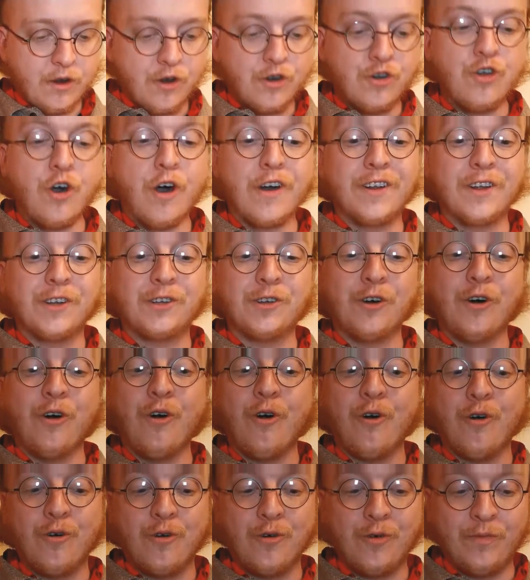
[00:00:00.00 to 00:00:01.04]
None at
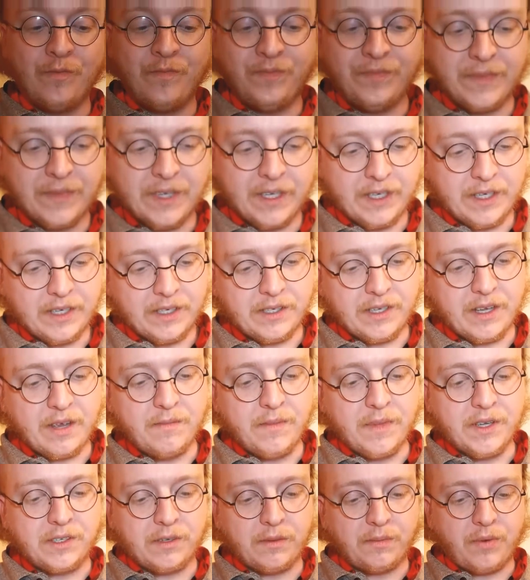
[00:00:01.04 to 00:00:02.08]
all, said
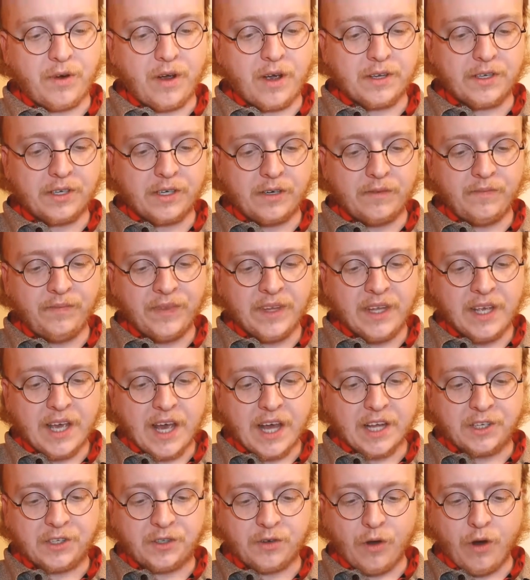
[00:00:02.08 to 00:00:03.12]
Mr. Prosser,
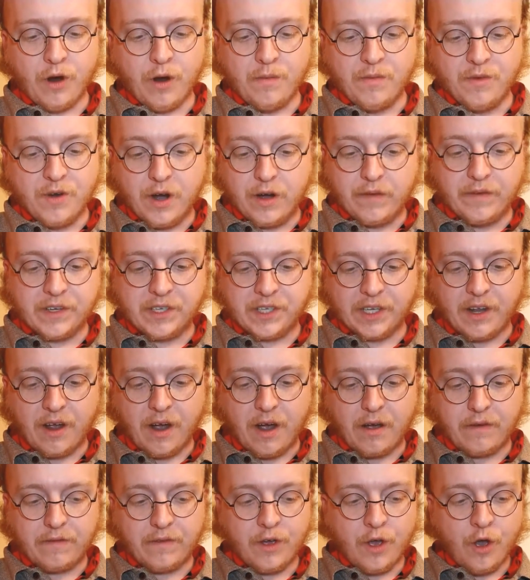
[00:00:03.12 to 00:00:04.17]
and stormed nervously
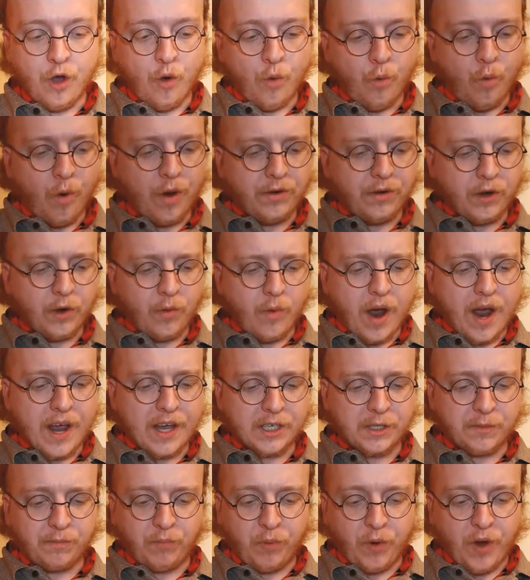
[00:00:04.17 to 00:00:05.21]
off, wondering why
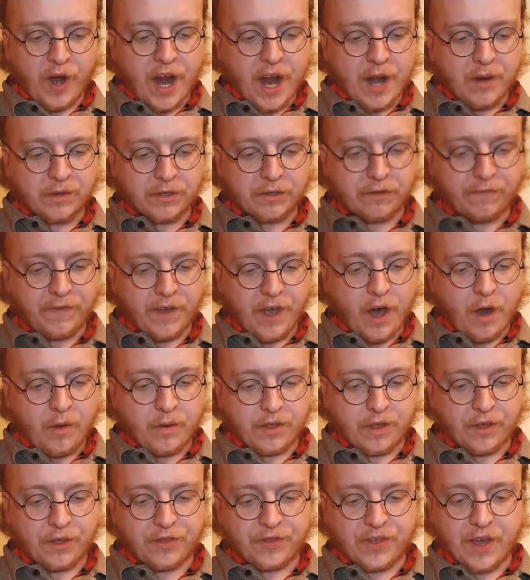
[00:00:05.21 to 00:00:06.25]
his brain was filled
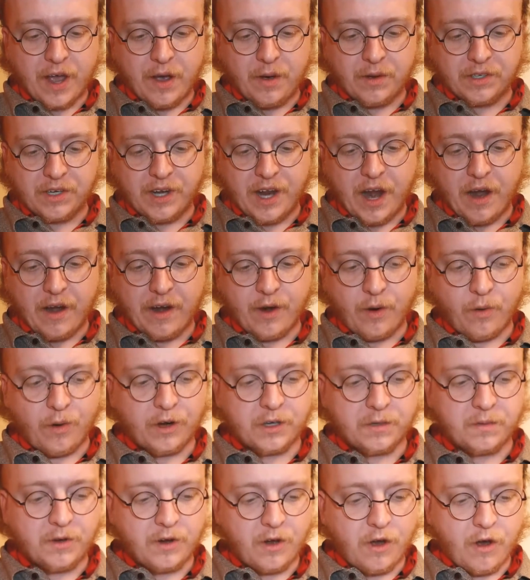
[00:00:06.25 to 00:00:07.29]
with 1,000 hairy
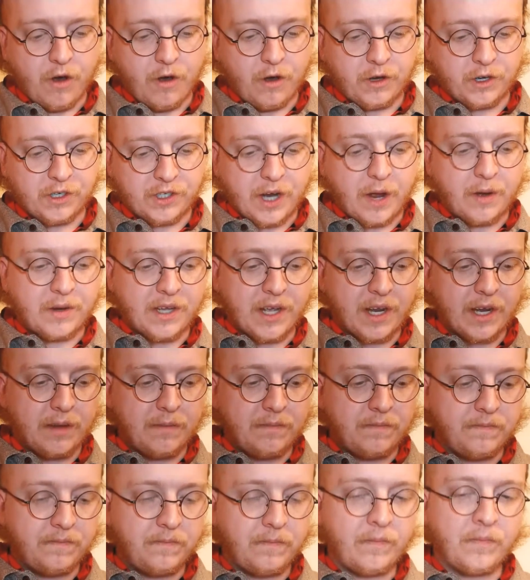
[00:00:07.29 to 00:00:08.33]
horsemen all shouting at
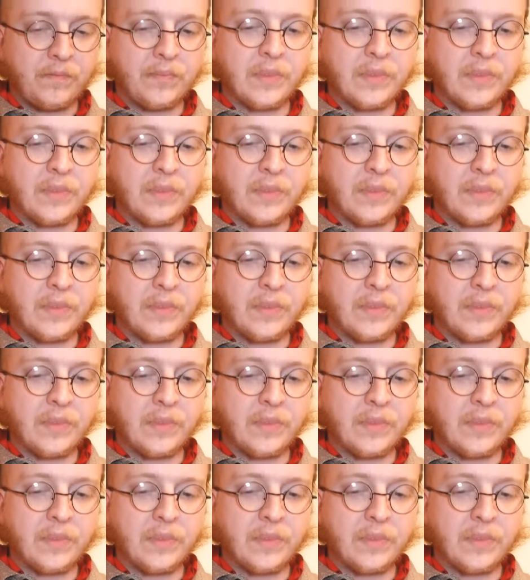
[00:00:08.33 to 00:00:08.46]
him.